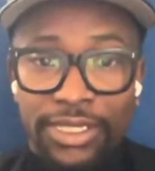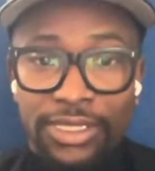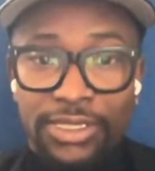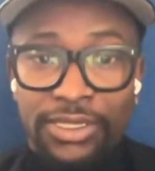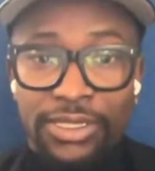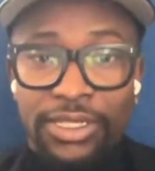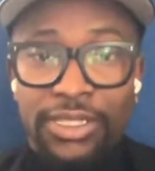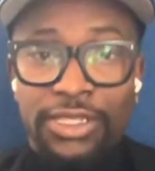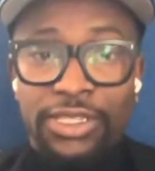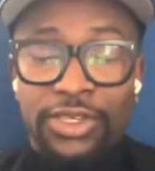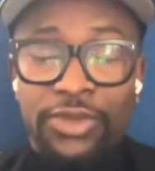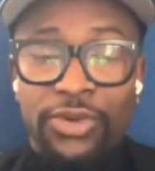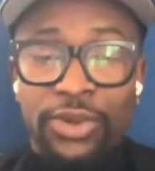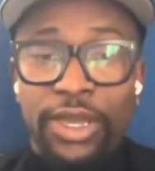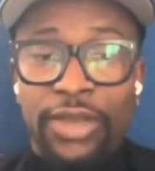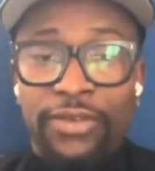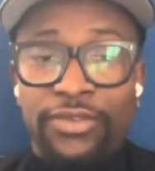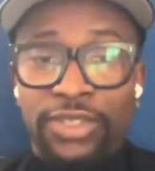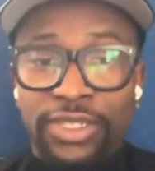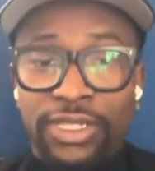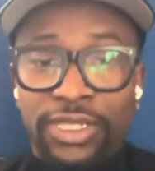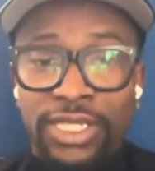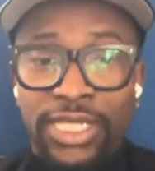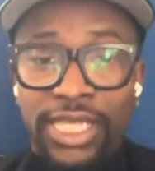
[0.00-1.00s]
So then you have
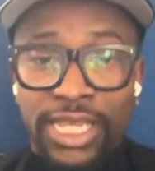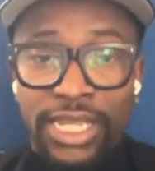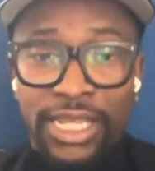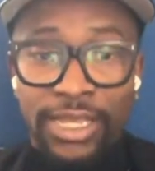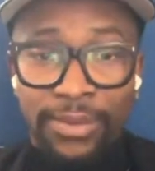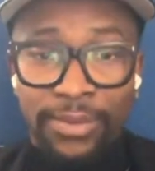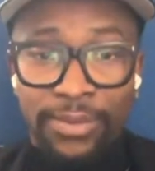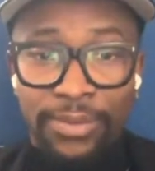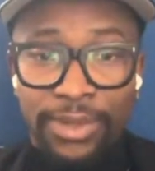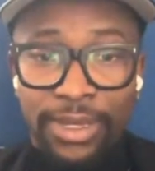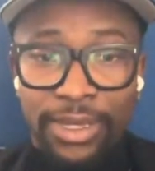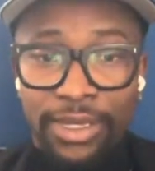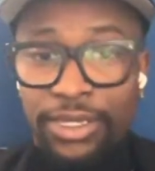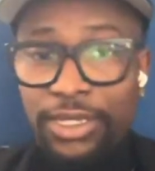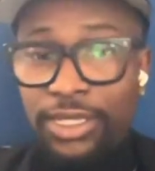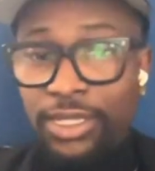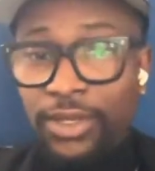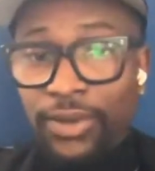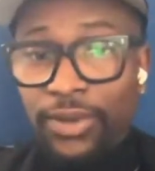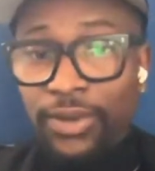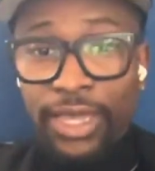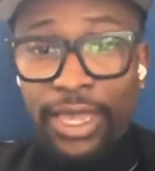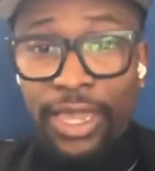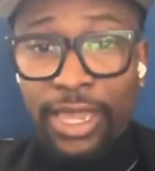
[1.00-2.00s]
to set up, you
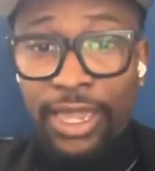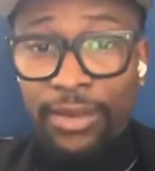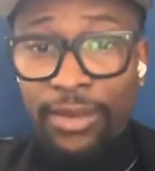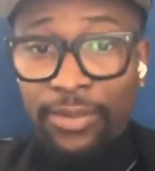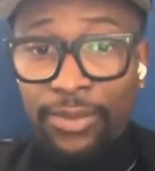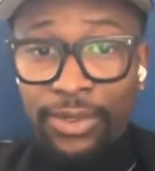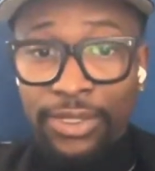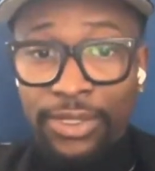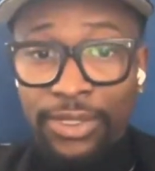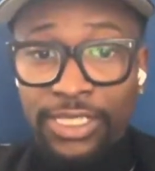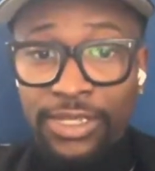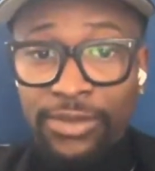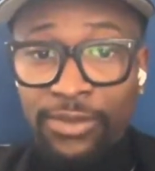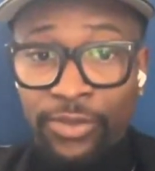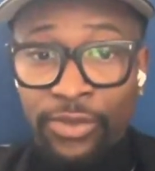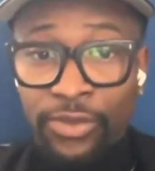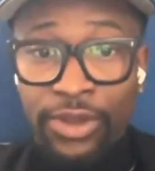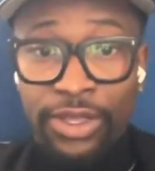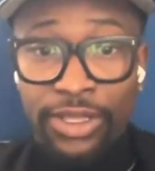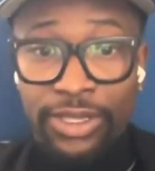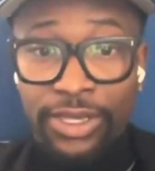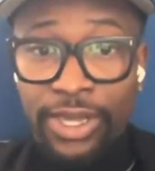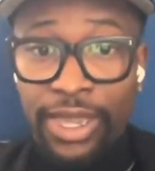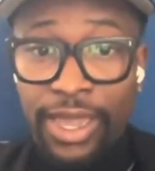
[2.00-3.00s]
know, a camera
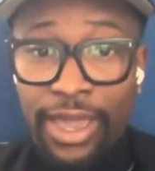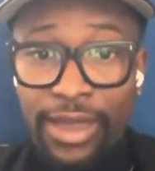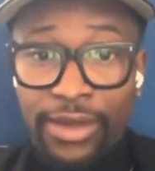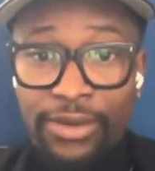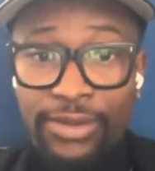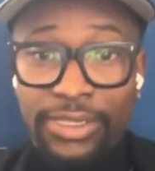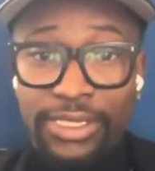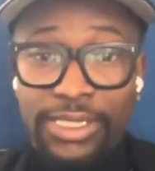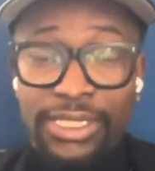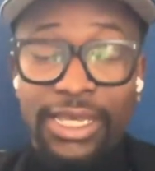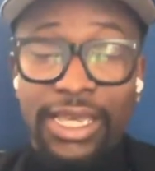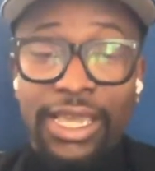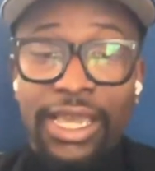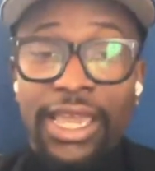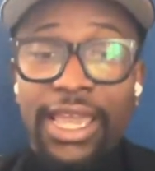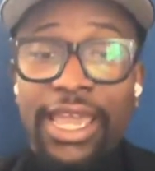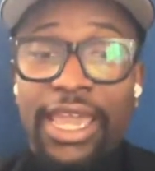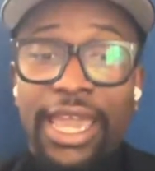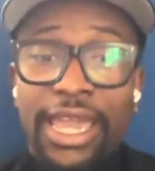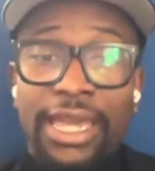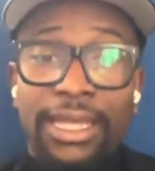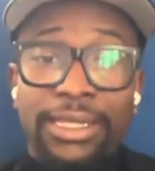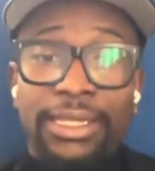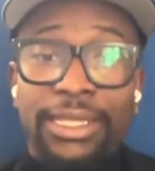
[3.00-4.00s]
somewhere in your house
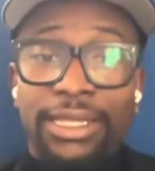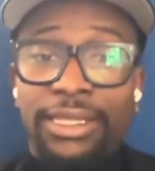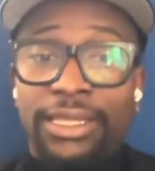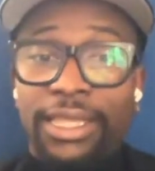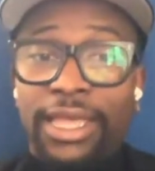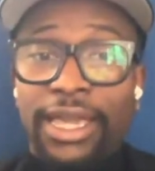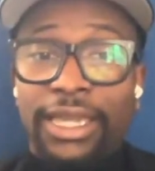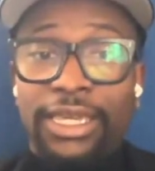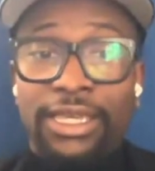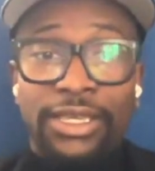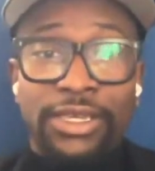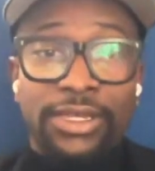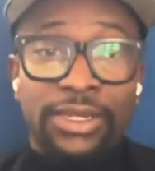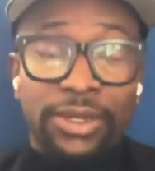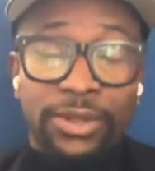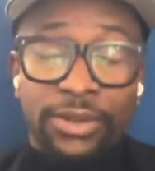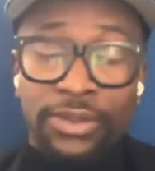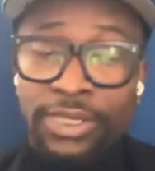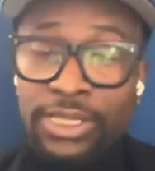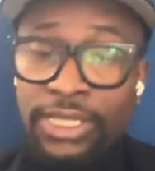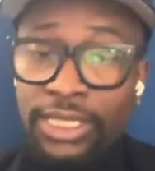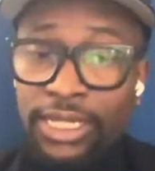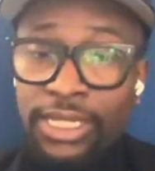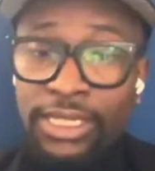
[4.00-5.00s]
and then, like, you know,
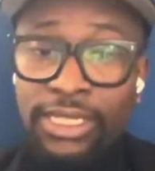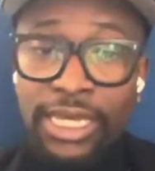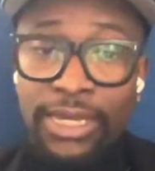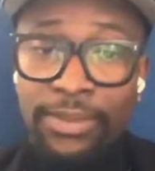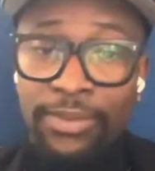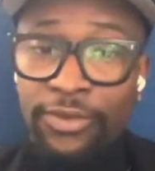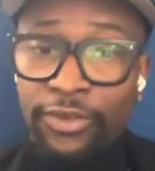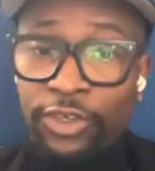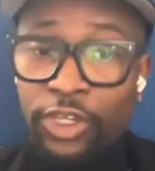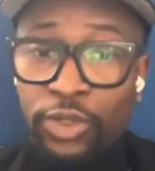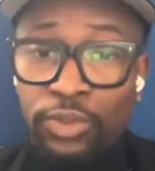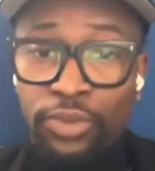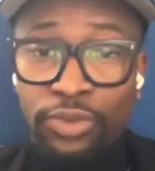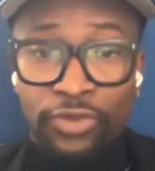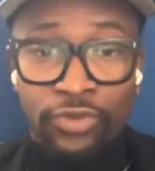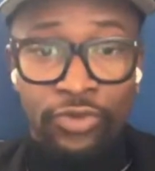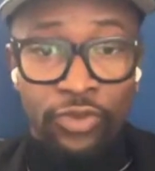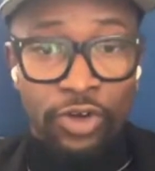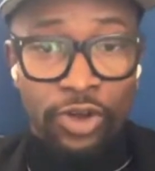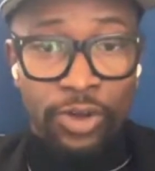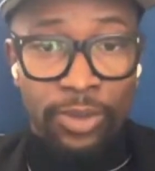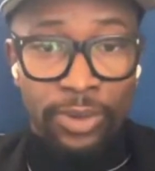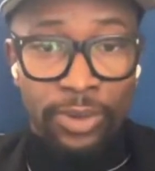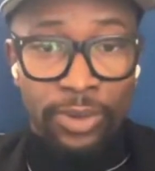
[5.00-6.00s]
send a tape of you
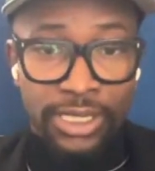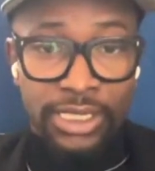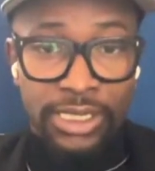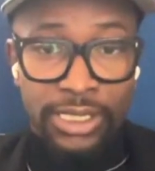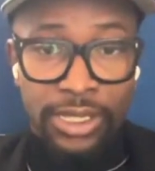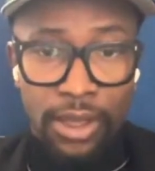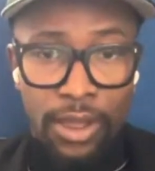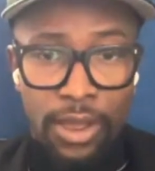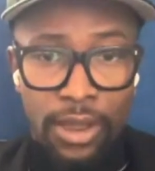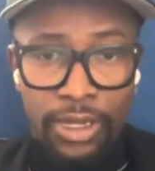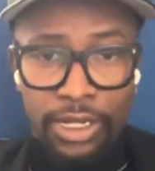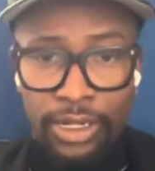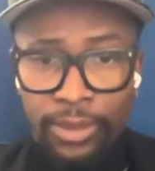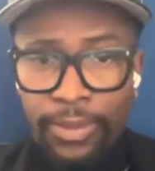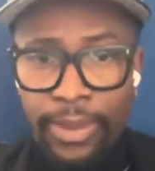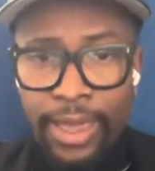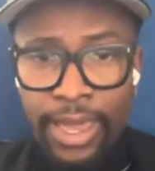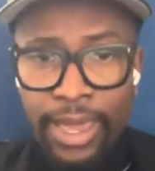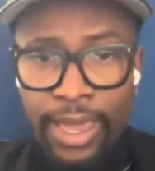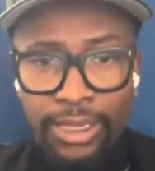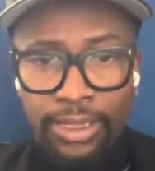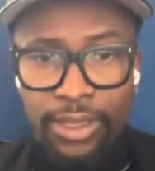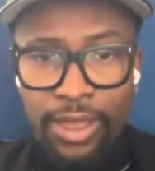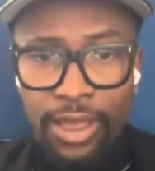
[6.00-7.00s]
performing a song a
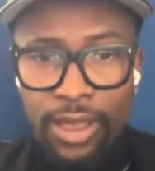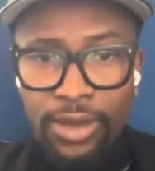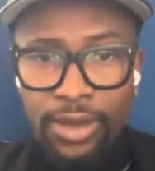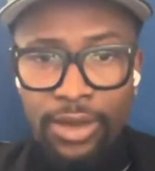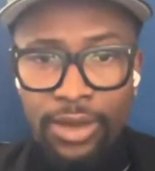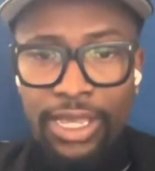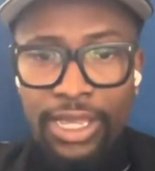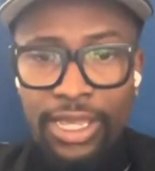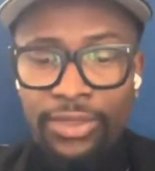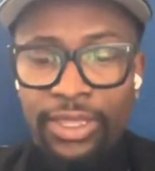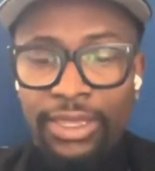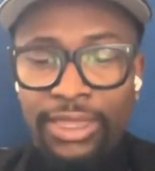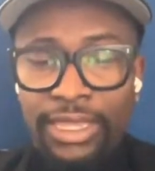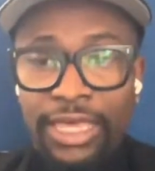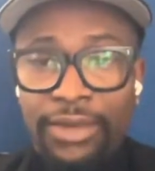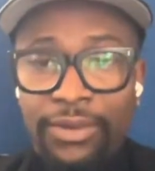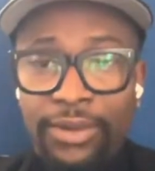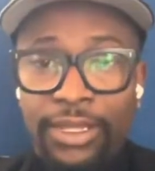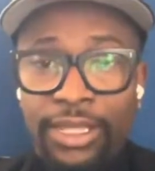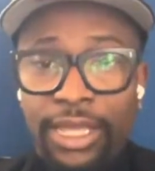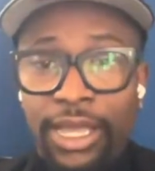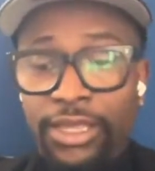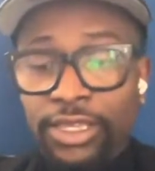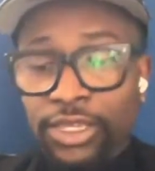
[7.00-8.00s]
monologue. And then they
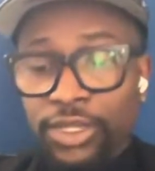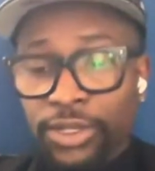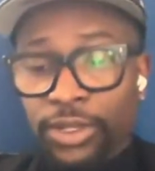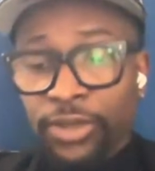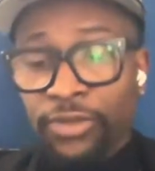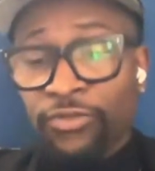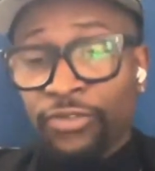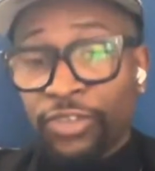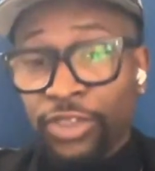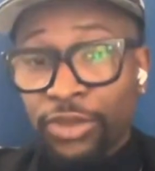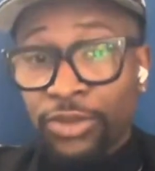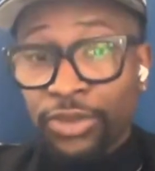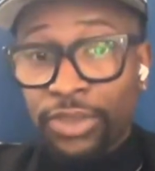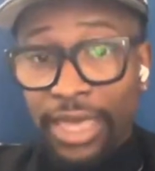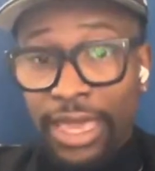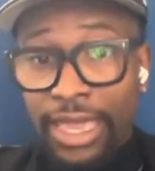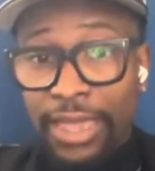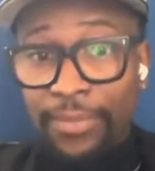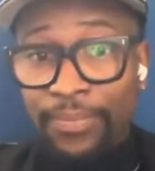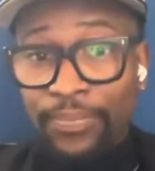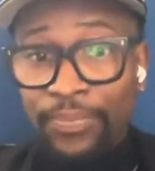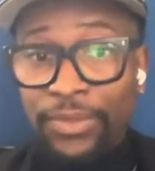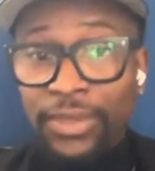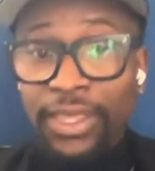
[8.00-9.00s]
would, you know, view
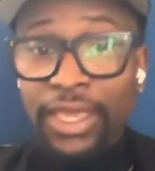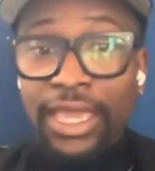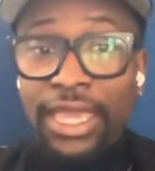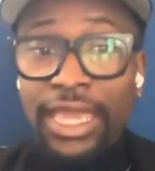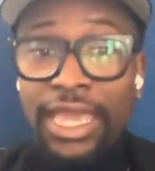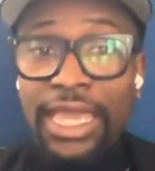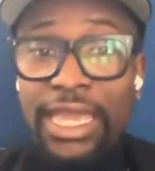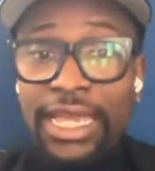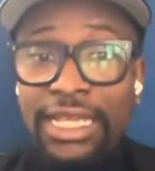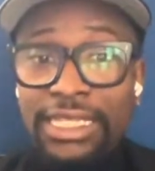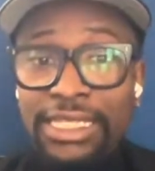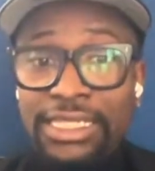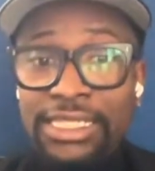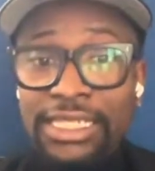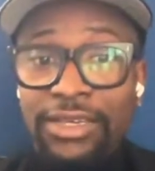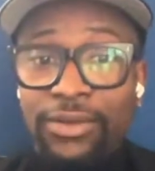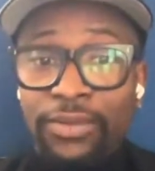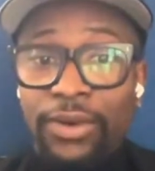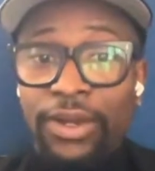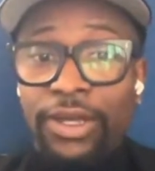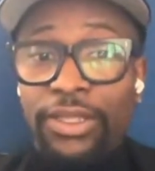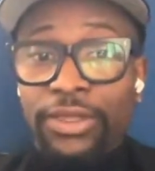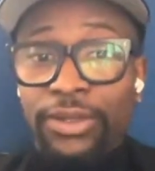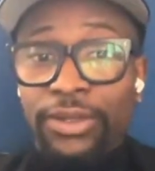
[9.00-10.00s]
that and say
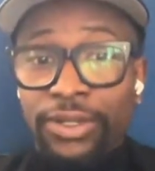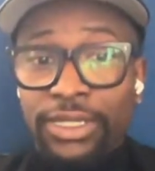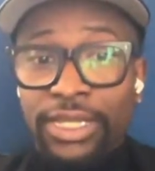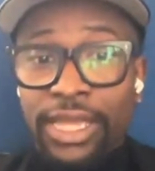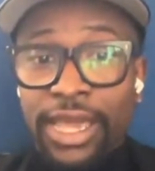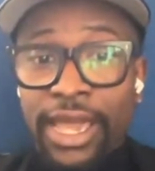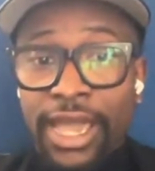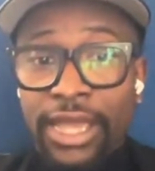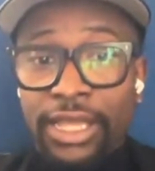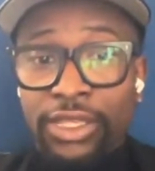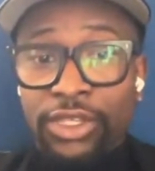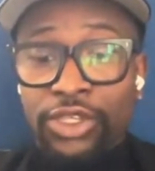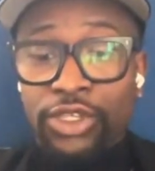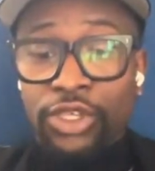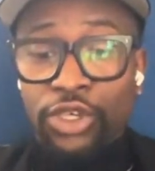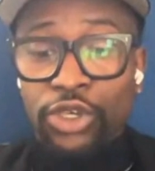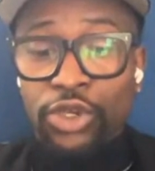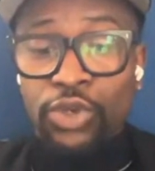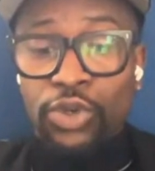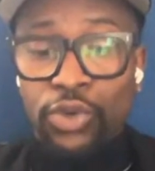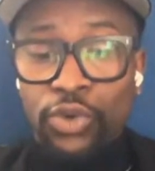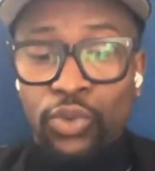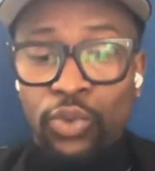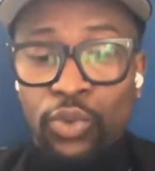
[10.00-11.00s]
whether or not
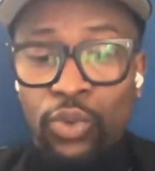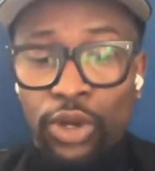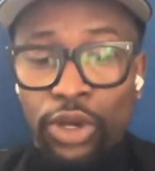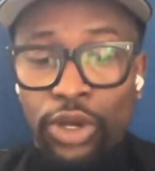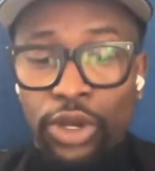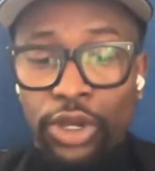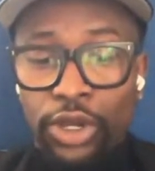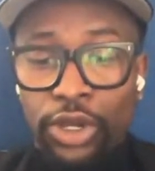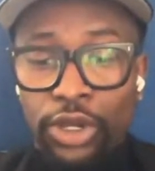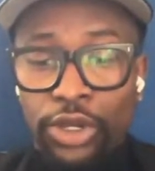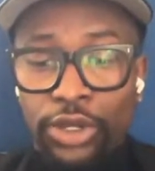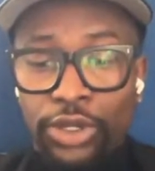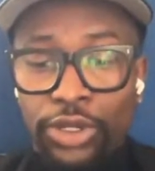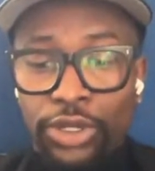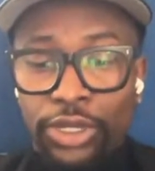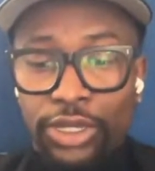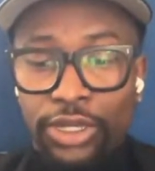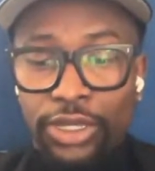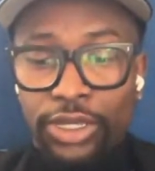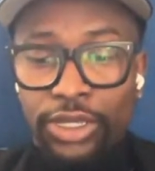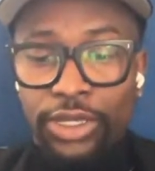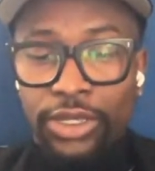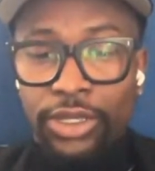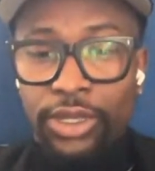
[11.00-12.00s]
you were,
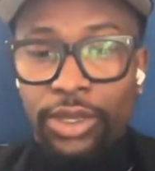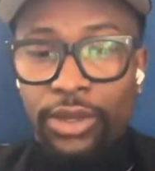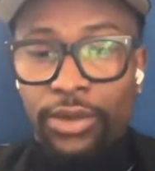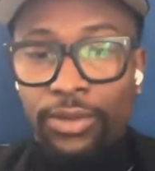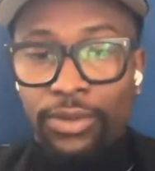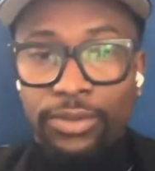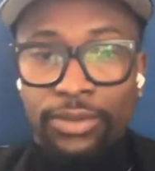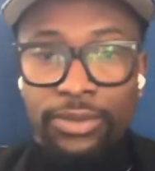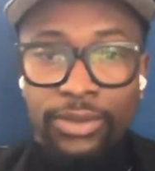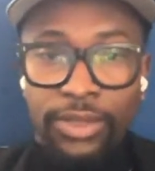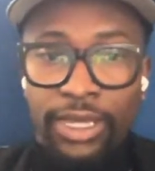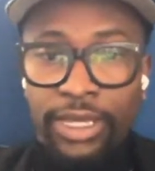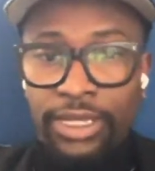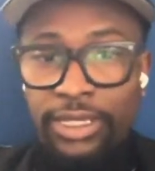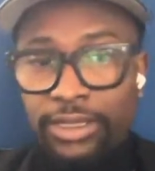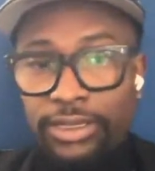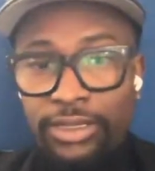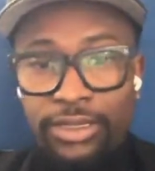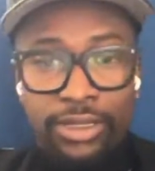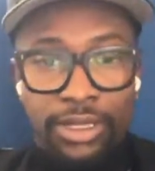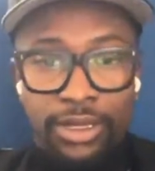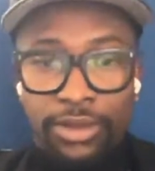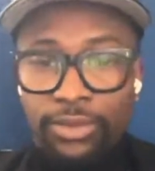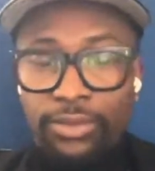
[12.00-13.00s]
you know, eh,
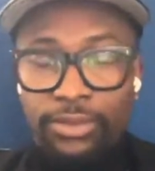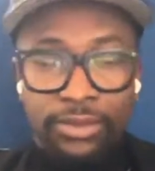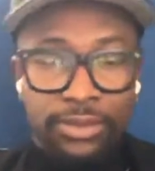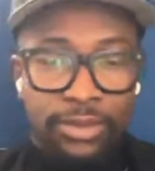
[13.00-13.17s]
you know,